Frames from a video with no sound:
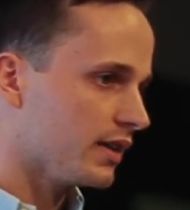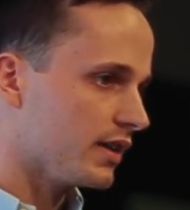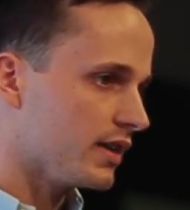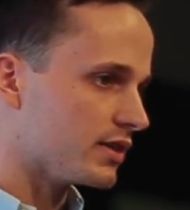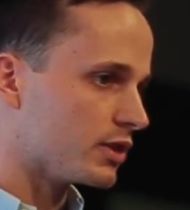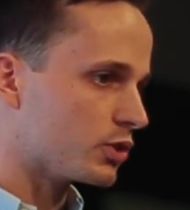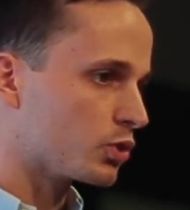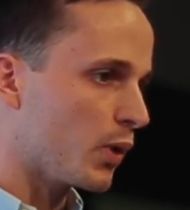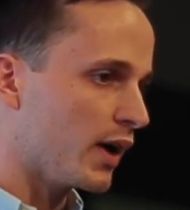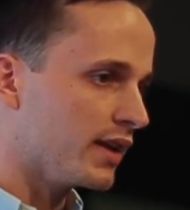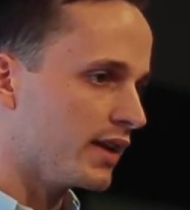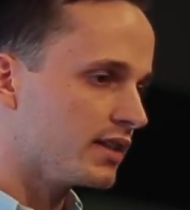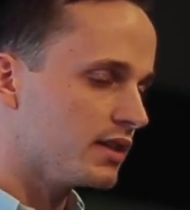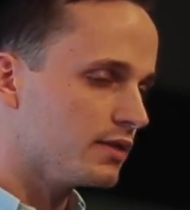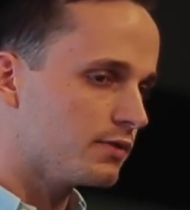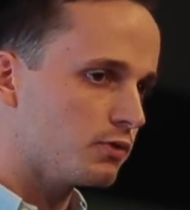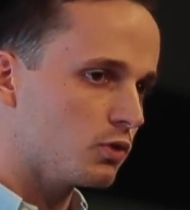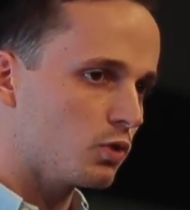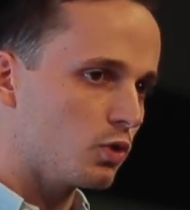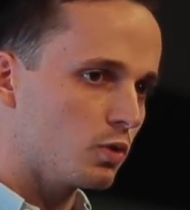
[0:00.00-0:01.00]
is a
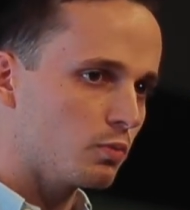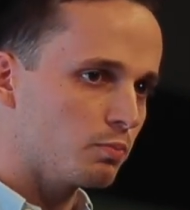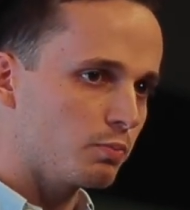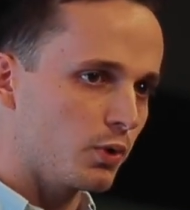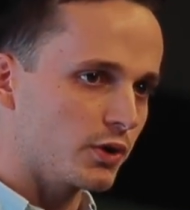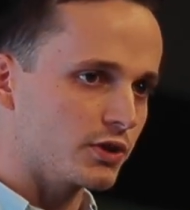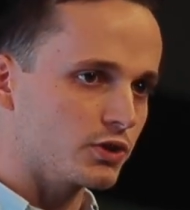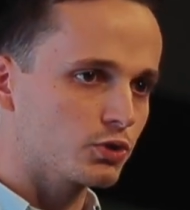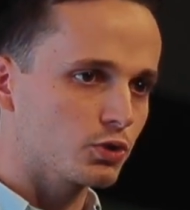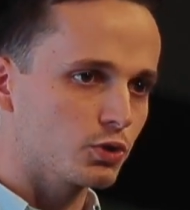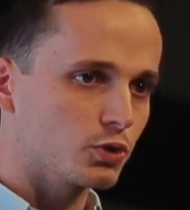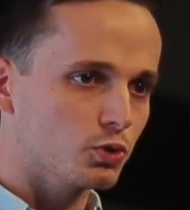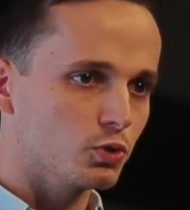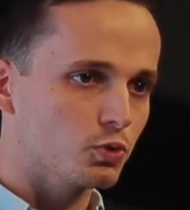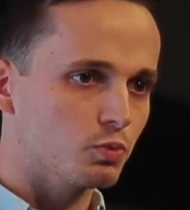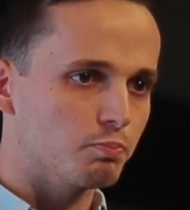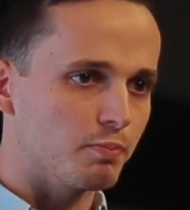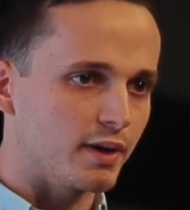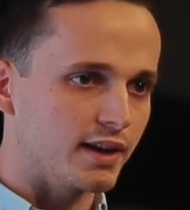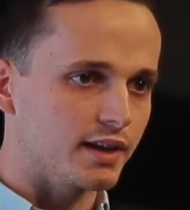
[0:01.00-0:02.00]
£24.2
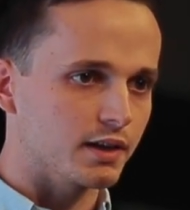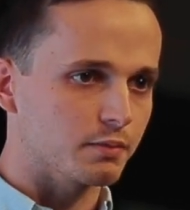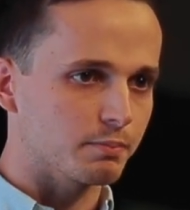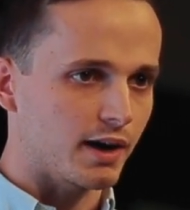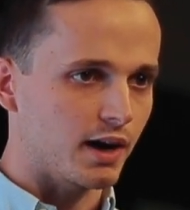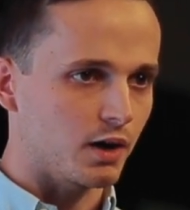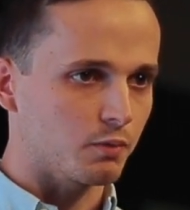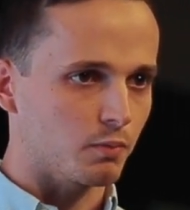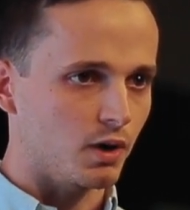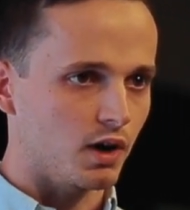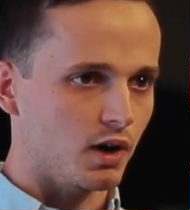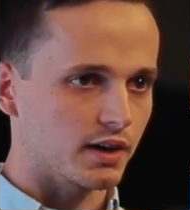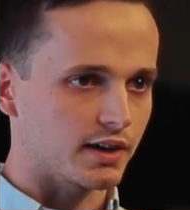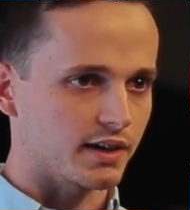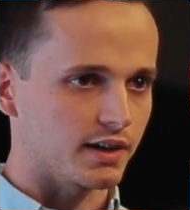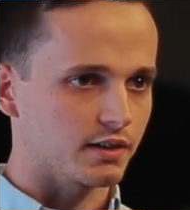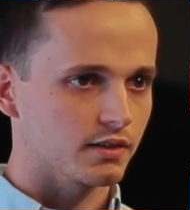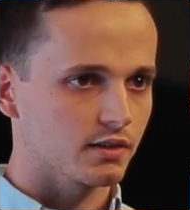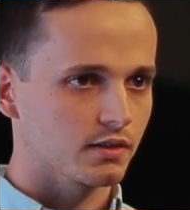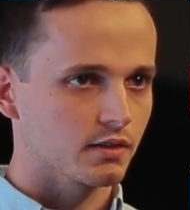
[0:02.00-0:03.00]
billion market,